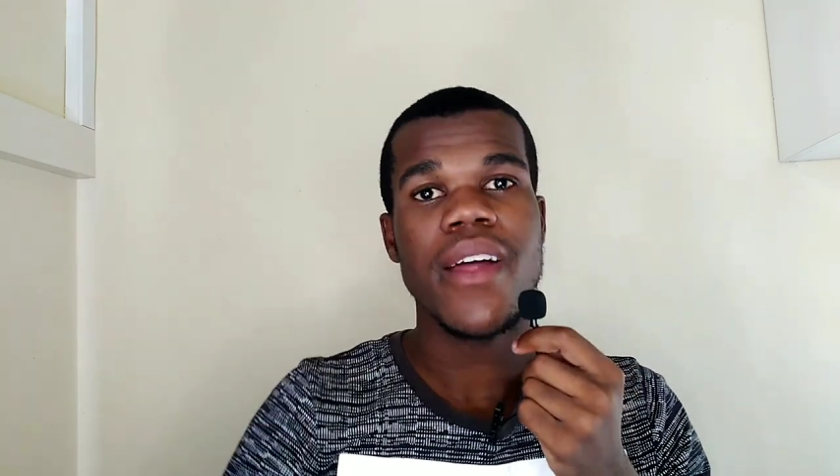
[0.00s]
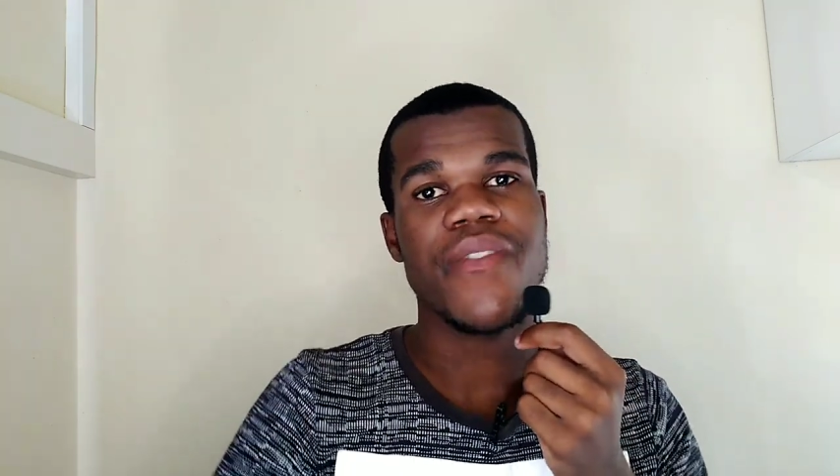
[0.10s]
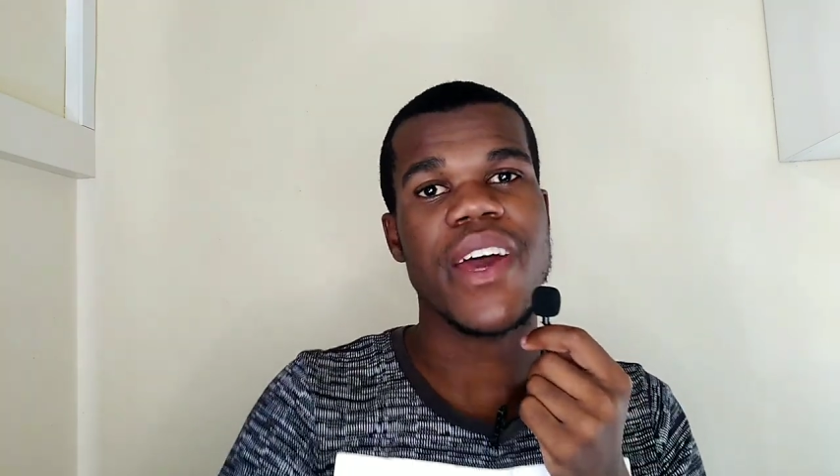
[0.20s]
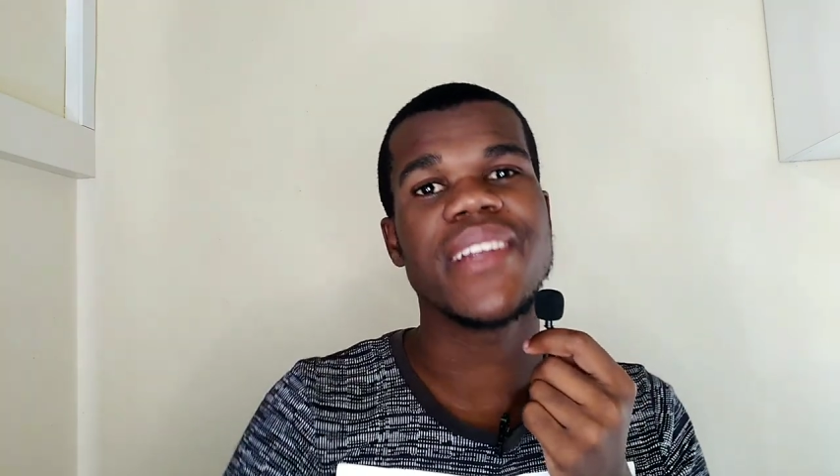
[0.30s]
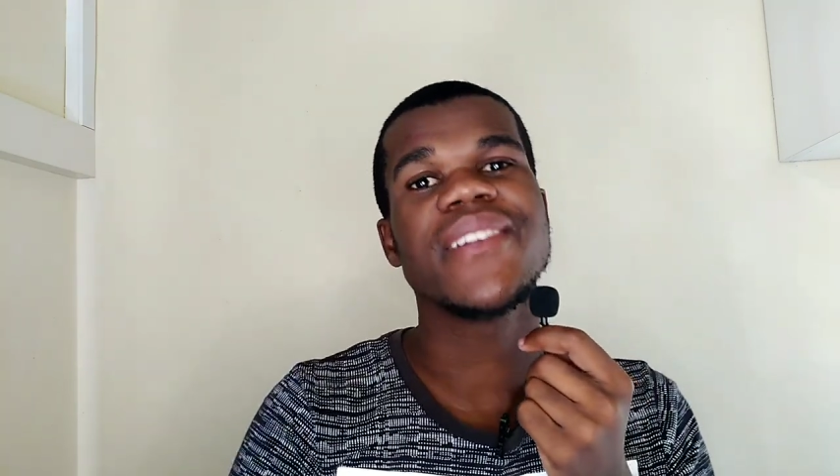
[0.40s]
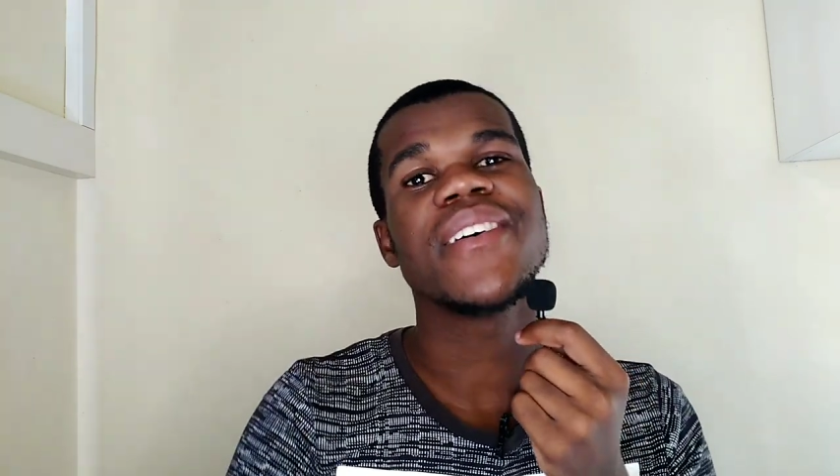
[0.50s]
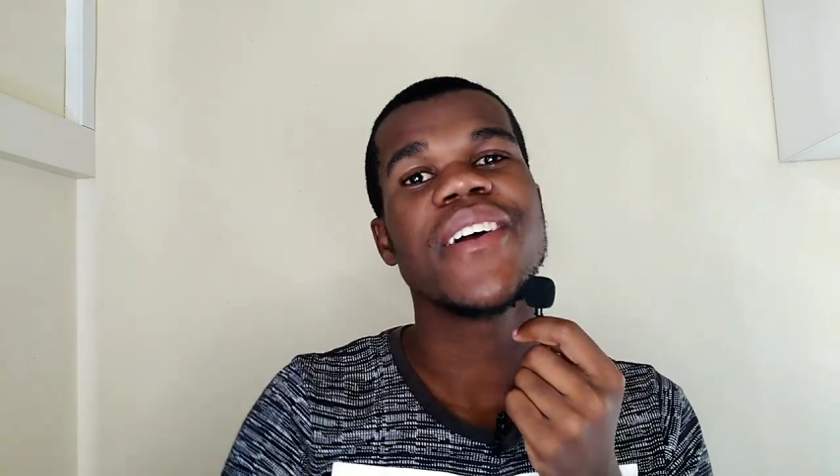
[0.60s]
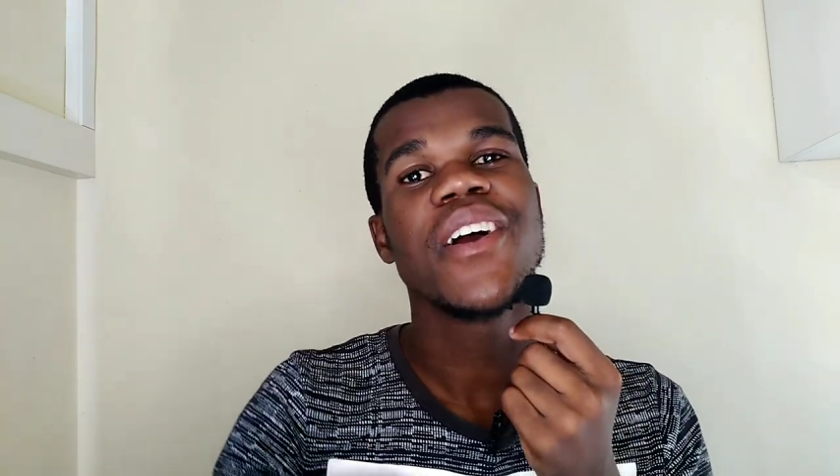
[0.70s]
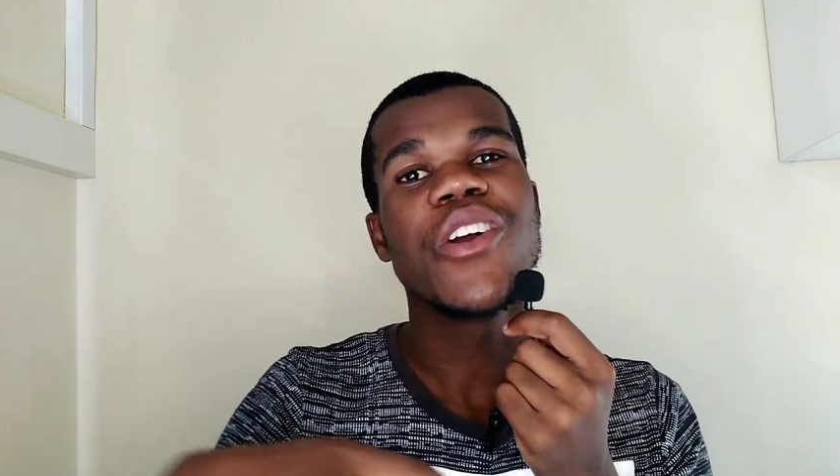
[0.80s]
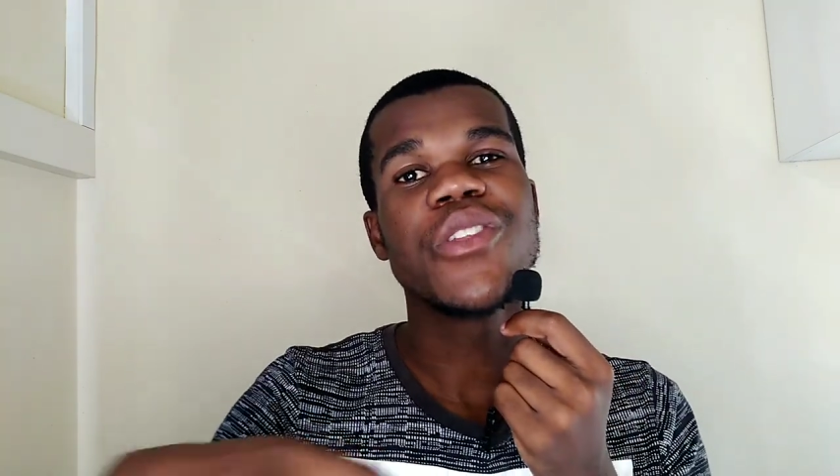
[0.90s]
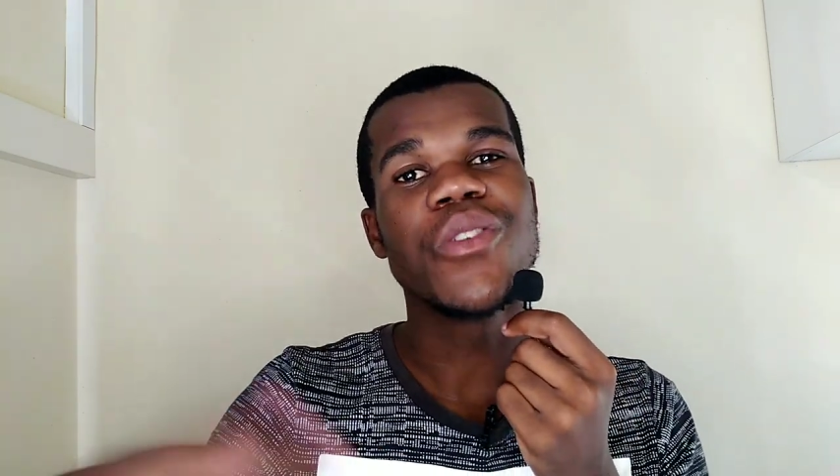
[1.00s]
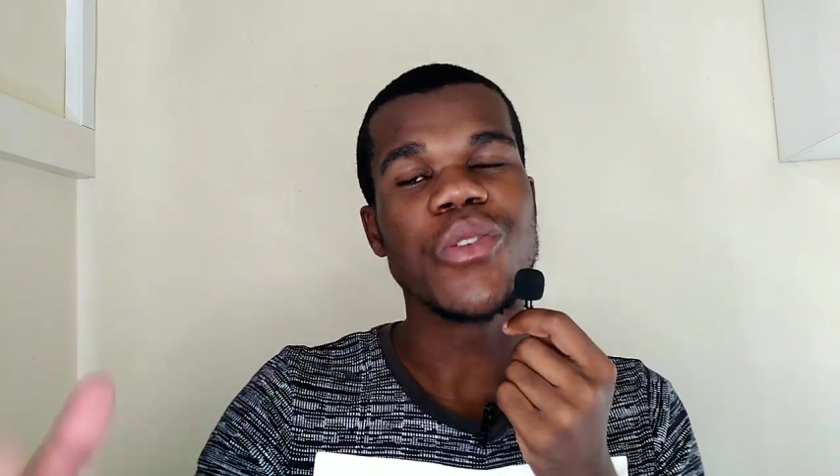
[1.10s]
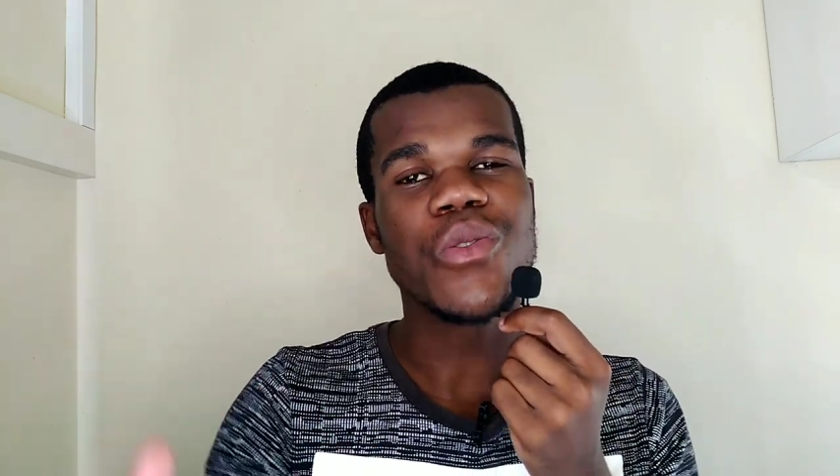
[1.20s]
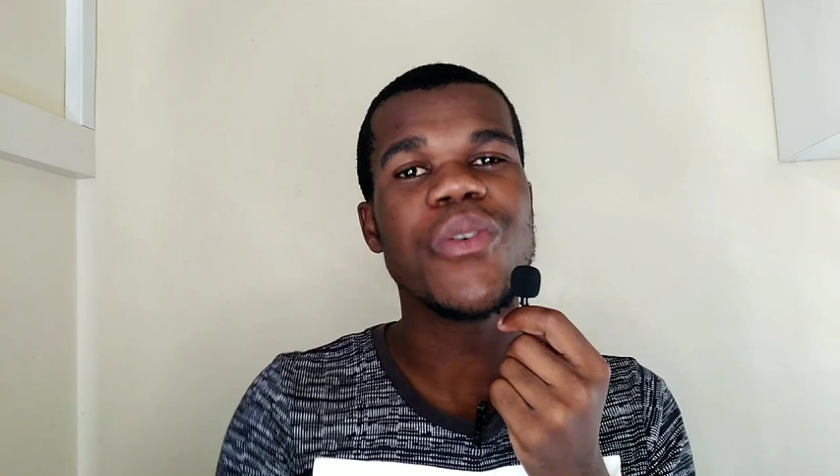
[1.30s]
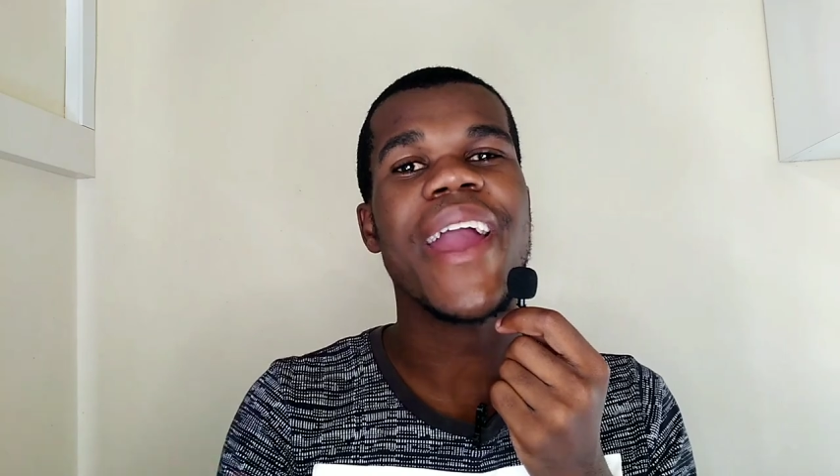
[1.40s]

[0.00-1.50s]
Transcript: then you do